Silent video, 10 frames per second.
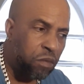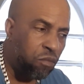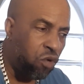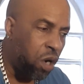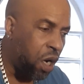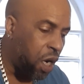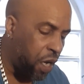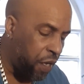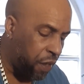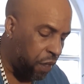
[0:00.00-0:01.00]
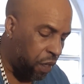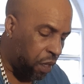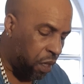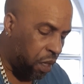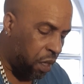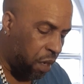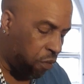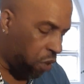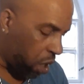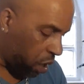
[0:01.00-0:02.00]
boy, they
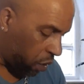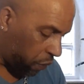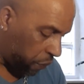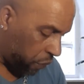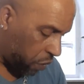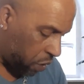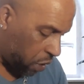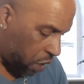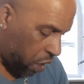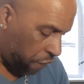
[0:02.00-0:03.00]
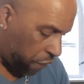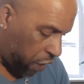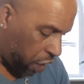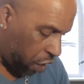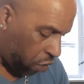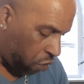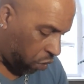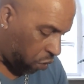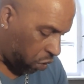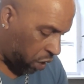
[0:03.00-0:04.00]
want to
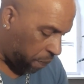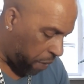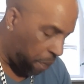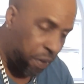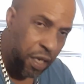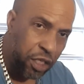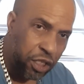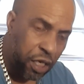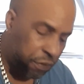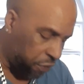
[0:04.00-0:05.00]
cut down the population.